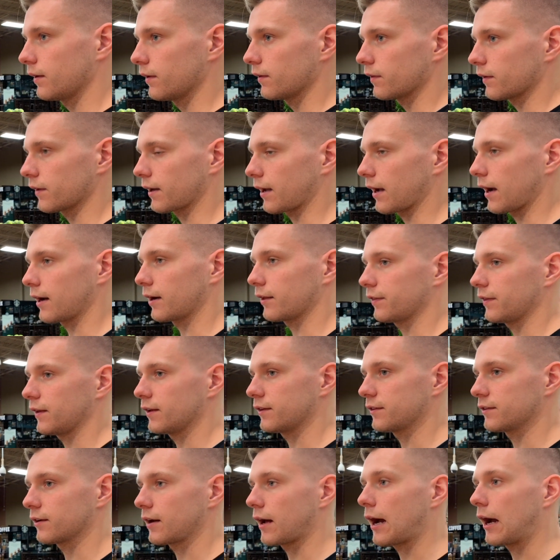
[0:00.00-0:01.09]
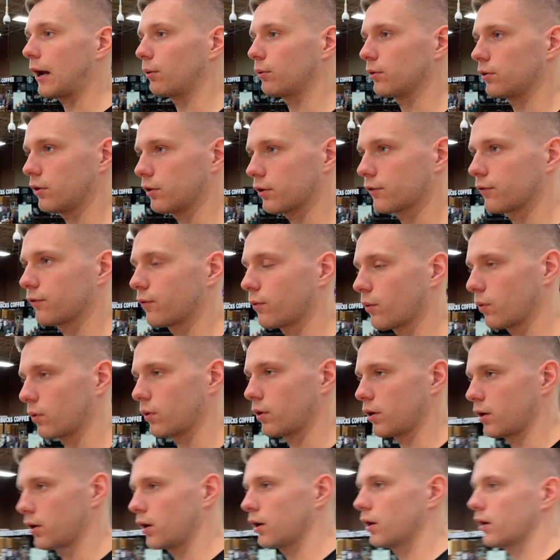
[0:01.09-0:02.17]
the kind of things that I would look
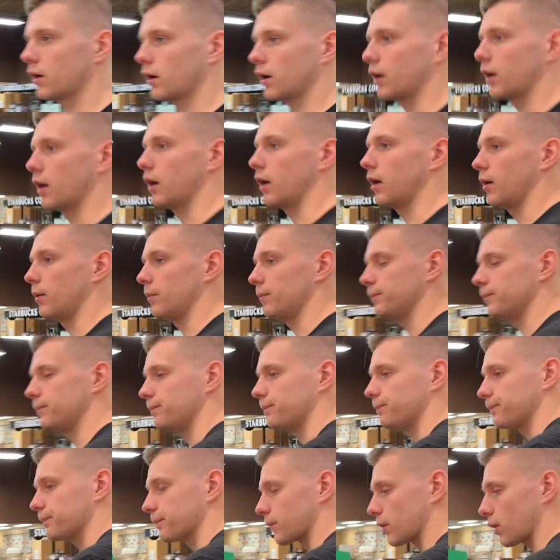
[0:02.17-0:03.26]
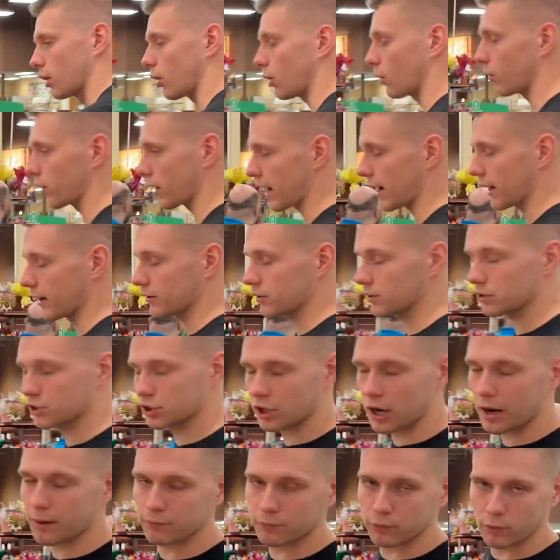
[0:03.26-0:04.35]
for, or what I
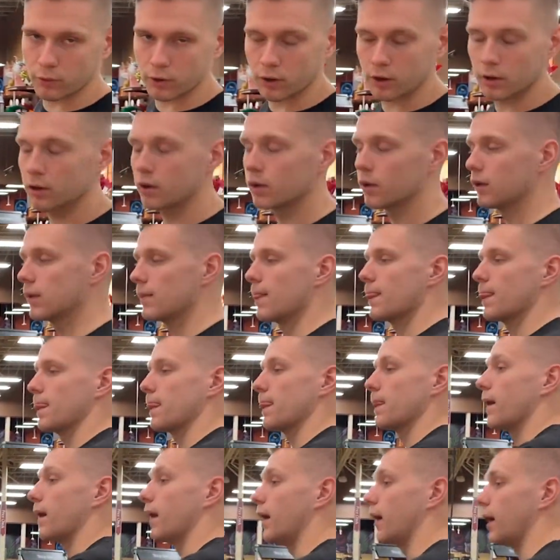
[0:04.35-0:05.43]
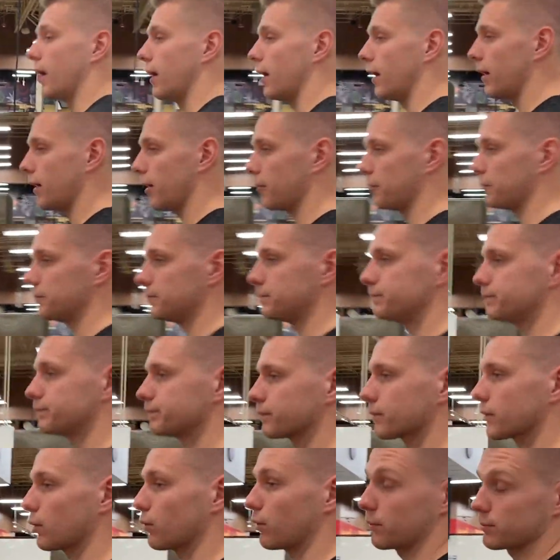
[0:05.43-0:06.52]
shop for,
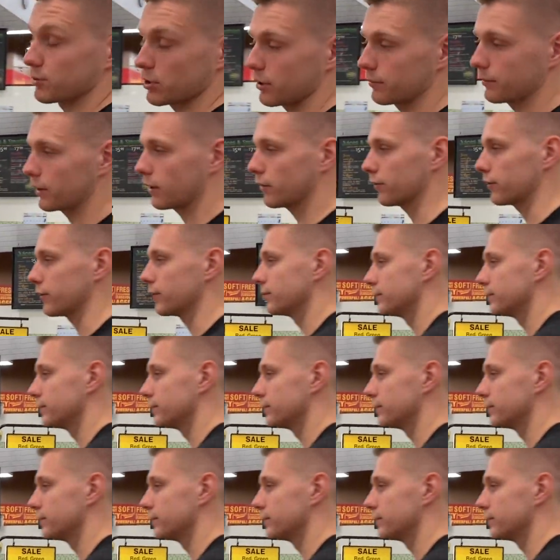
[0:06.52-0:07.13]
when I'm trying to be healthy.